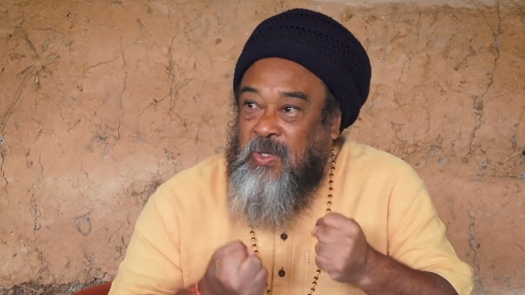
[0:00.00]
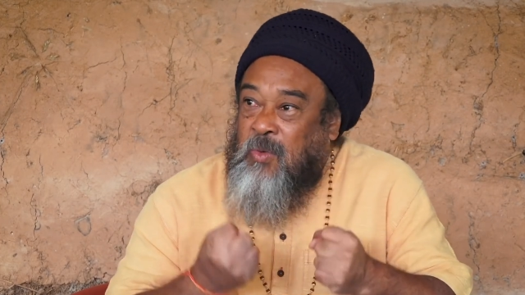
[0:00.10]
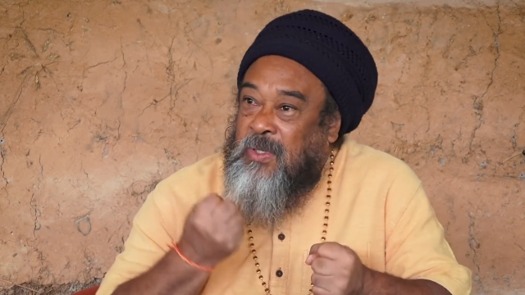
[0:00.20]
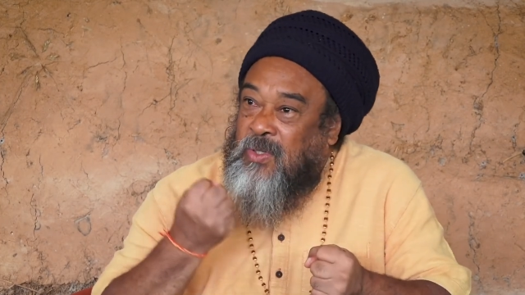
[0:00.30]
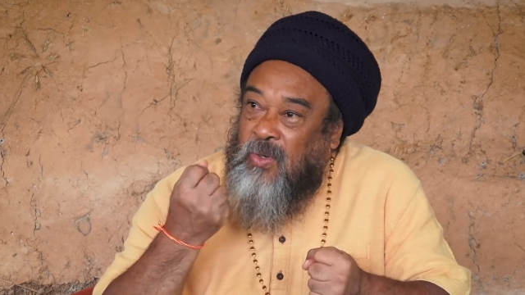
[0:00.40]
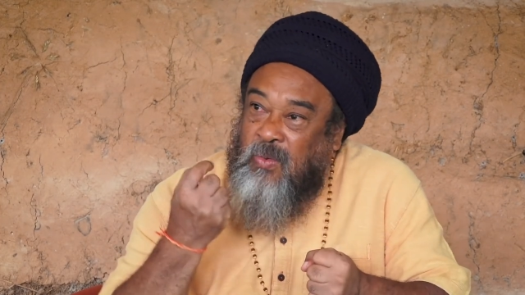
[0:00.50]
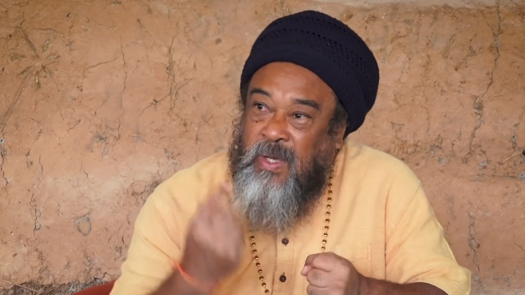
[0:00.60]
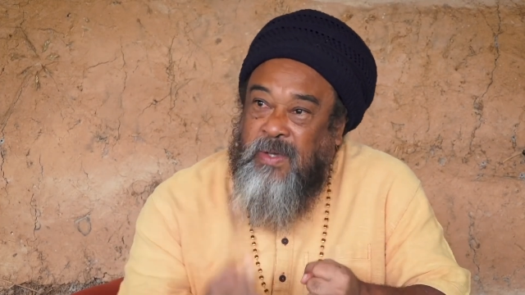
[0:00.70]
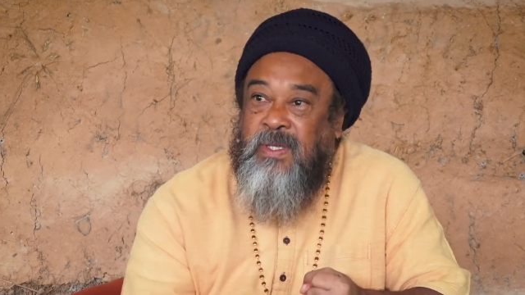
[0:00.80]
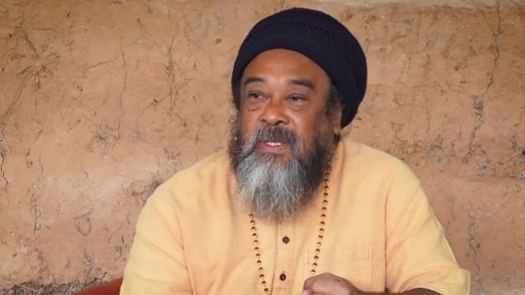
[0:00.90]
you must look,
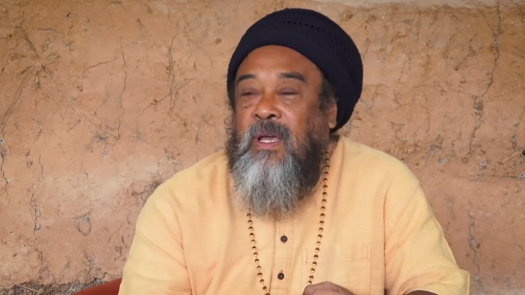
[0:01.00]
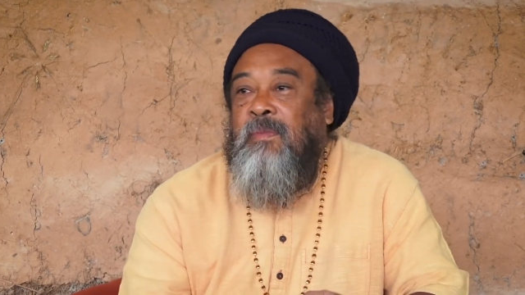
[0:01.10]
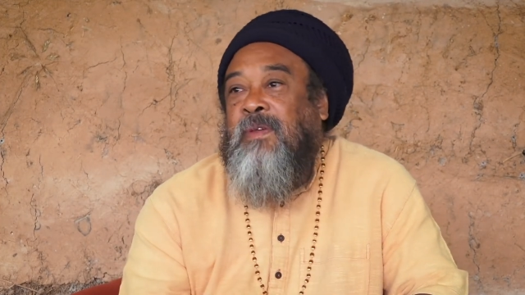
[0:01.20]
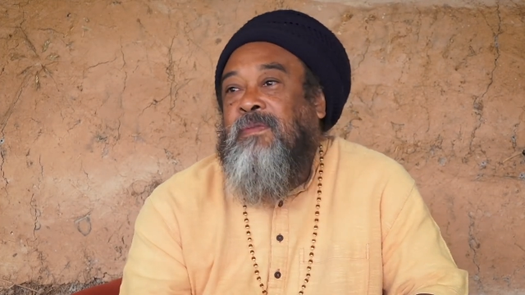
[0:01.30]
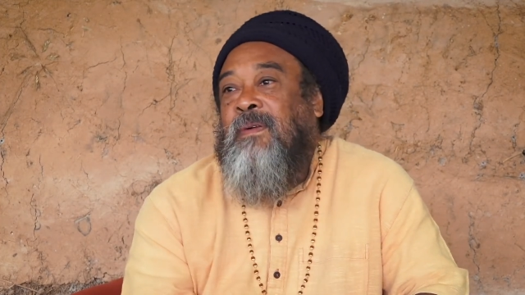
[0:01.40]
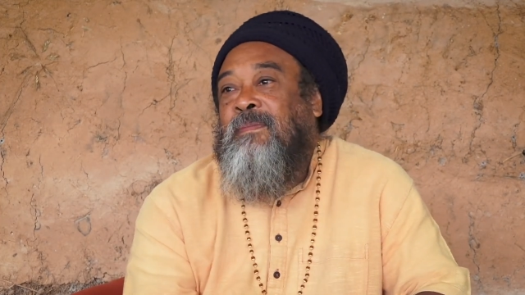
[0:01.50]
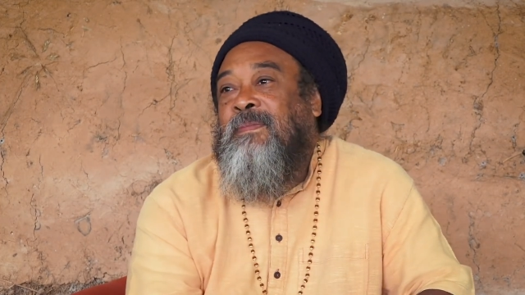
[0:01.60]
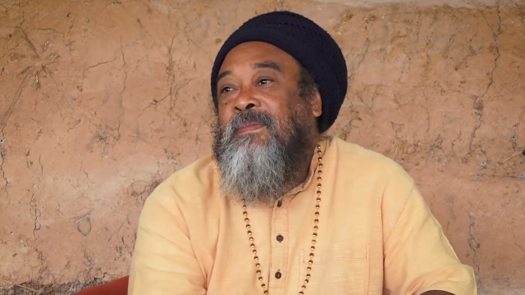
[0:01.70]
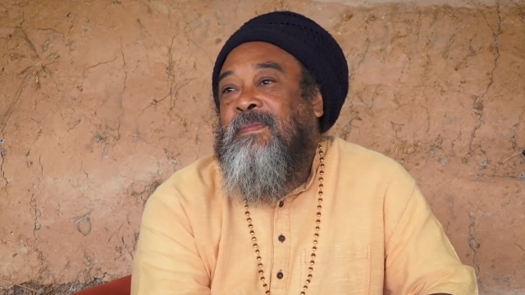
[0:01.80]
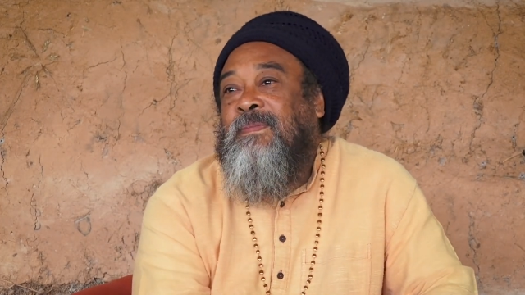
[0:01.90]
where is it coming from?
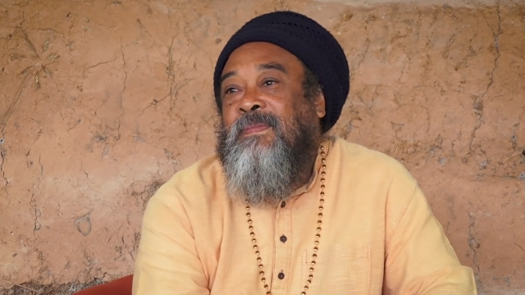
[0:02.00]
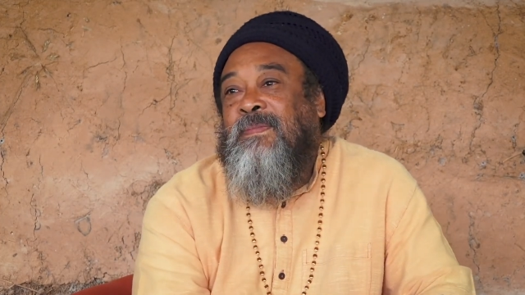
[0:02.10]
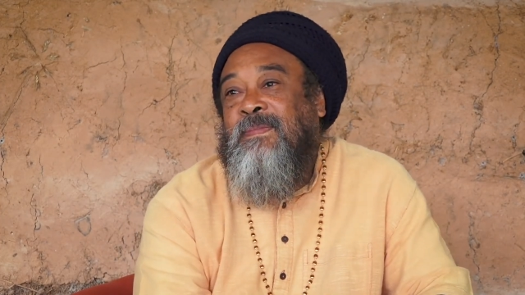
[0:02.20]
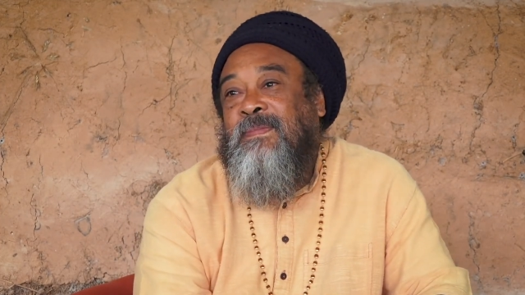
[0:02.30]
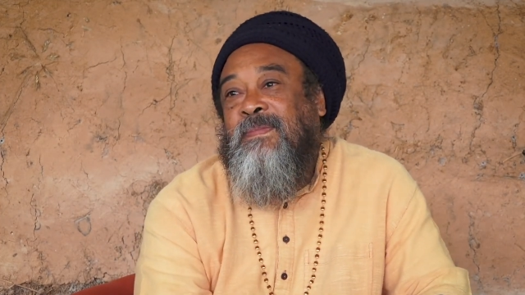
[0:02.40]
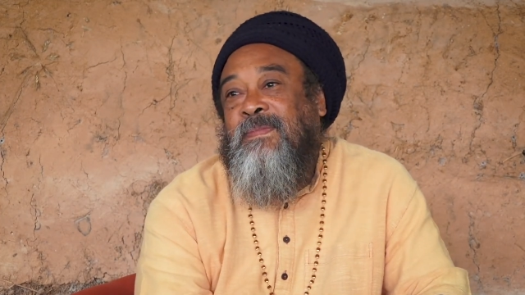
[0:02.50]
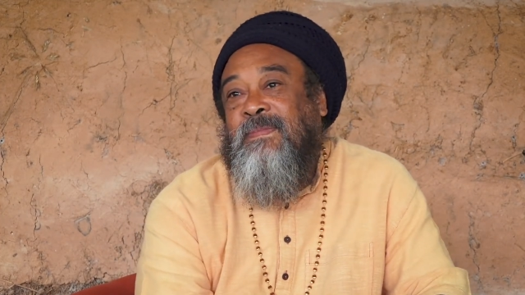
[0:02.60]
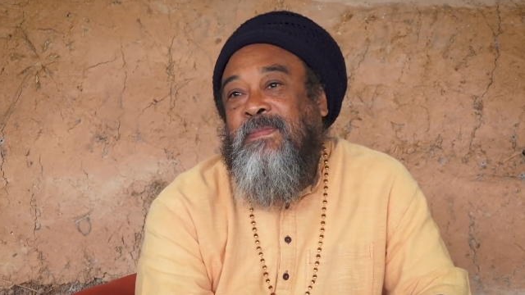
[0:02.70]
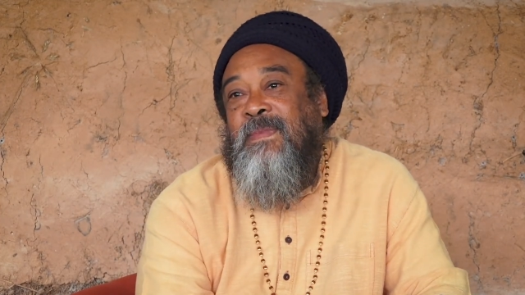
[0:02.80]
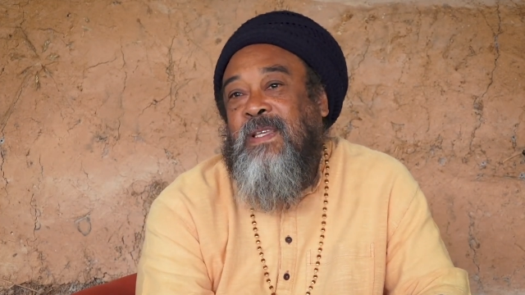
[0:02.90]

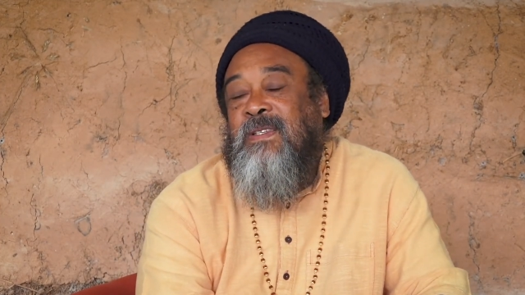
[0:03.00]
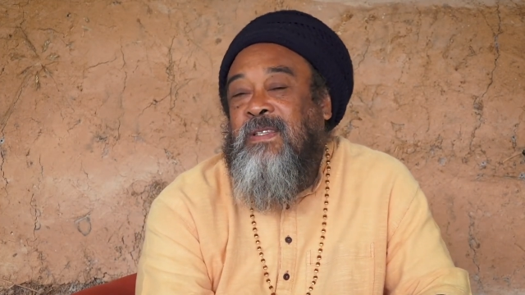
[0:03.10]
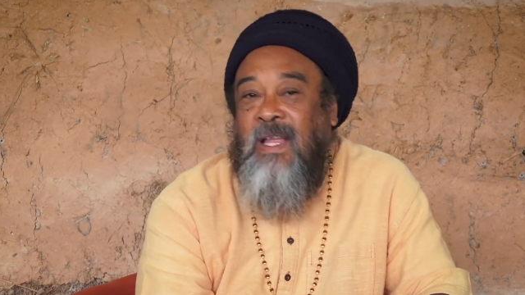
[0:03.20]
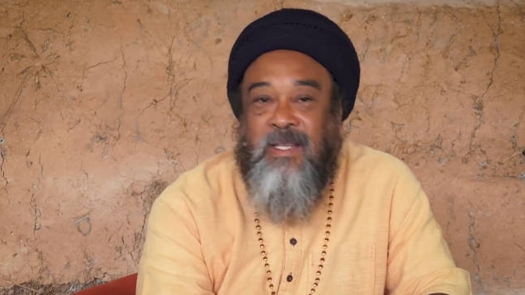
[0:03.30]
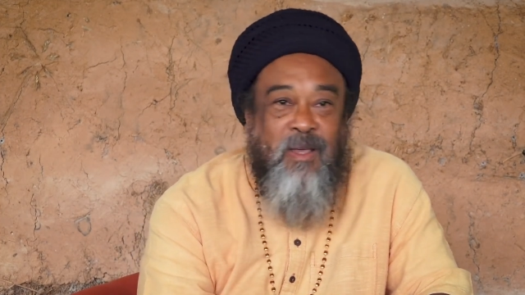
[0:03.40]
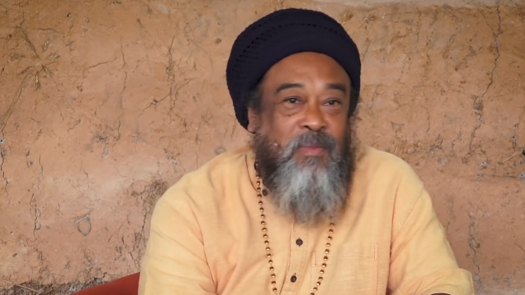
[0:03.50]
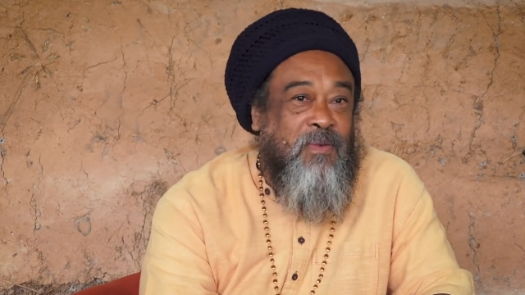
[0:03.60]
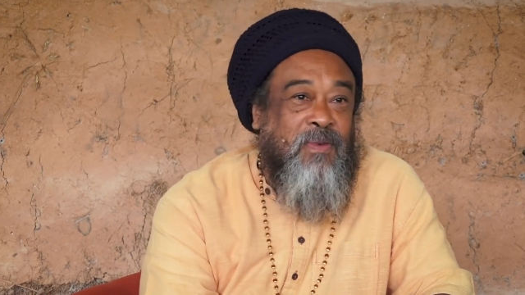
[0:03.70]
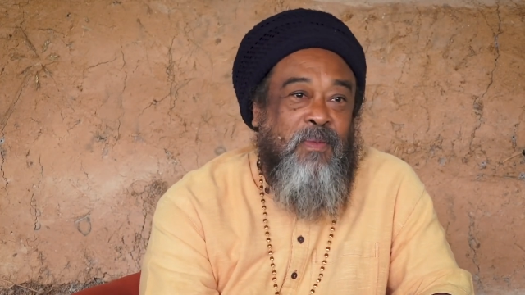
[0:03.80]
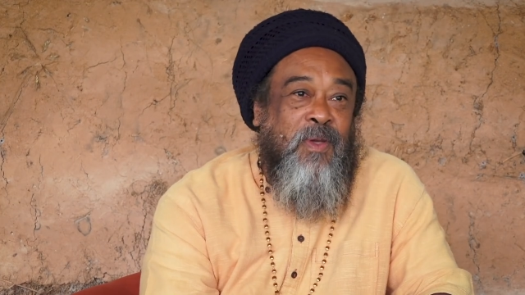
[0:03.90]
It's not coming
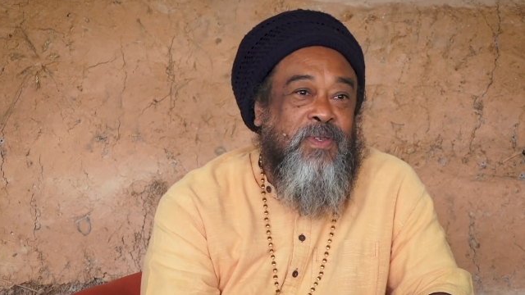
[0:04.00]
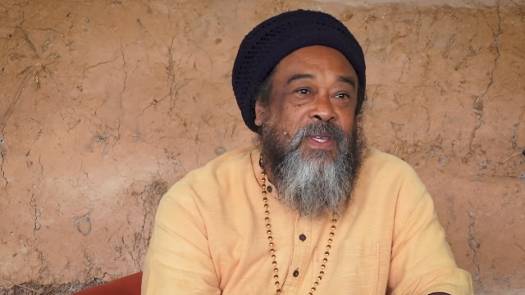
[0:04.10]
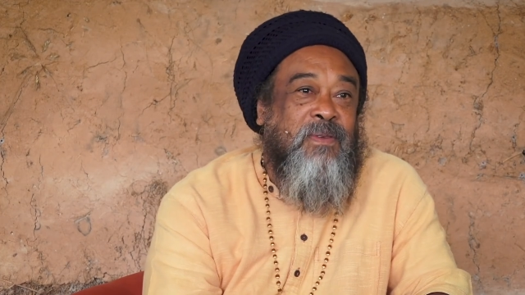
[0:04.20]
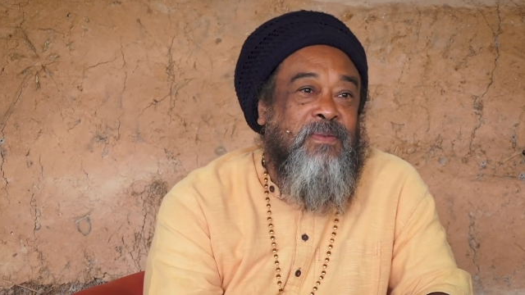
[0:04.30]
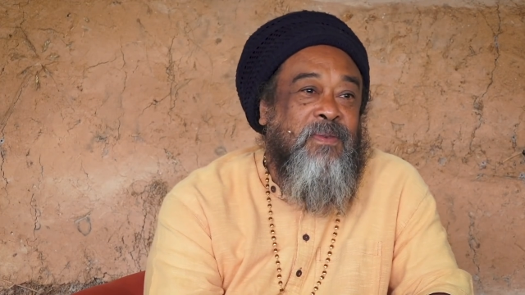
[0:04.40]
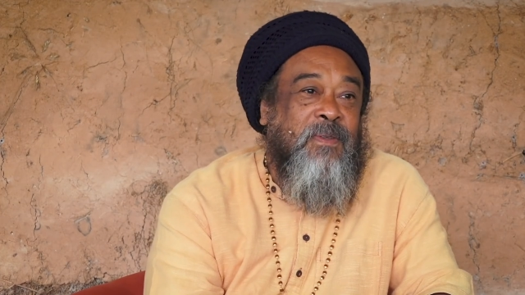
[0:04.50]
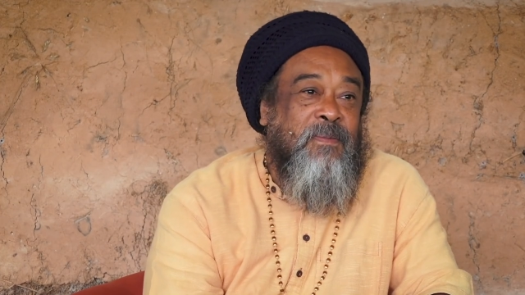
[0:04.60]
from yourself.